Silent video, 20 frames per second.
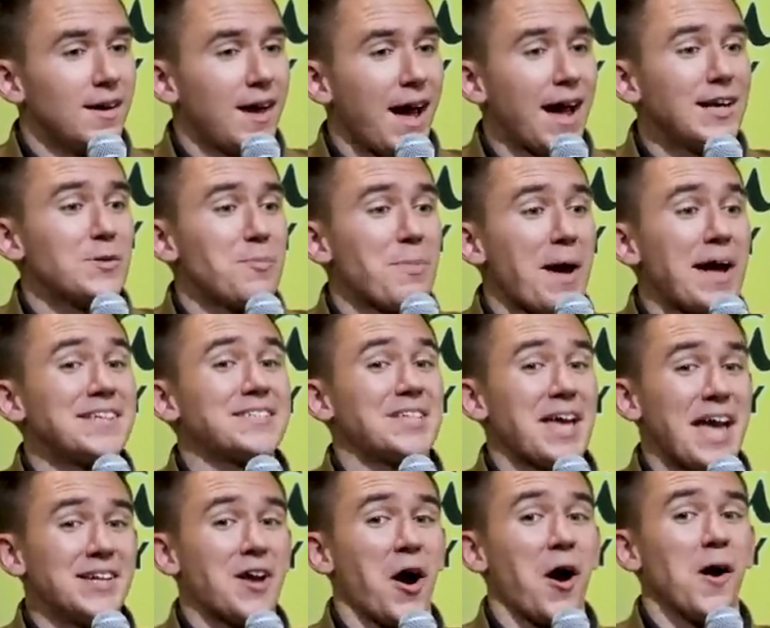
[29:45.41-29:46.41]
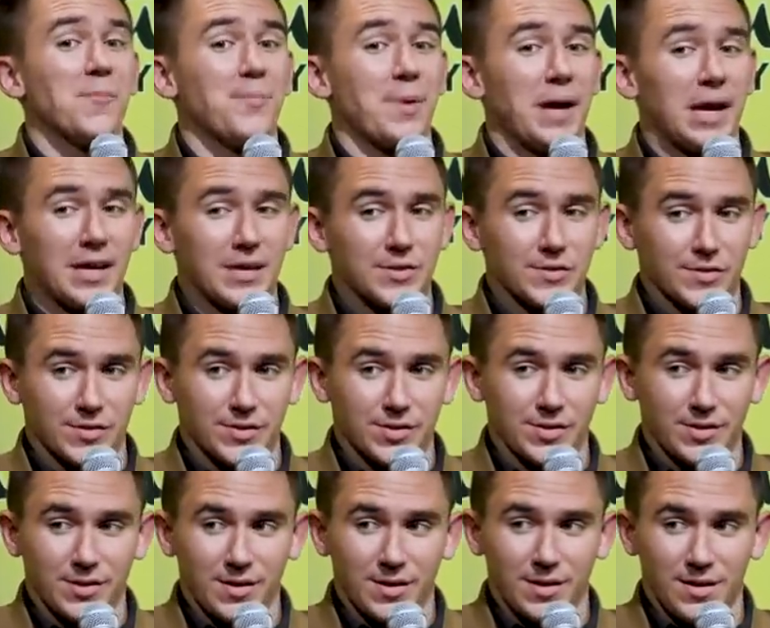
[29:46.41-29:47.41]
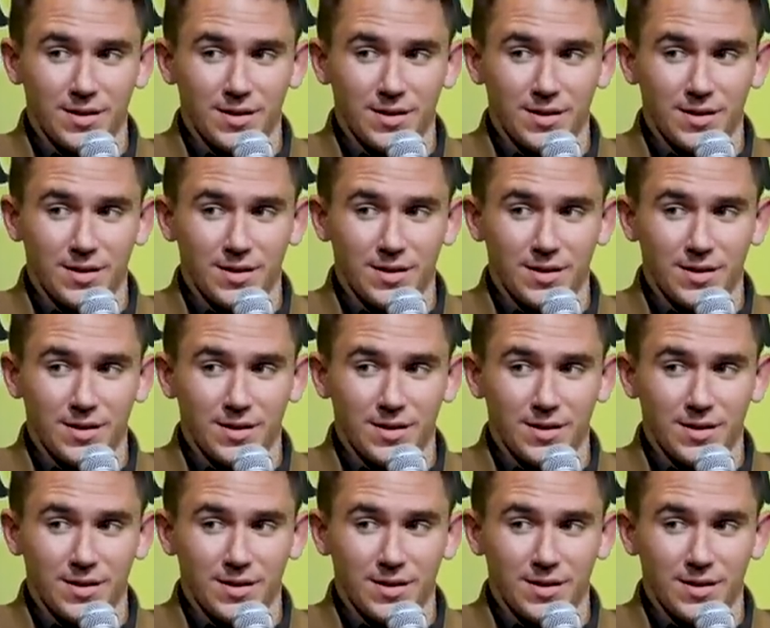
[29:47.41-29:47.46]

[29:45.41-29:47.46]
I had to buy 10 armbands.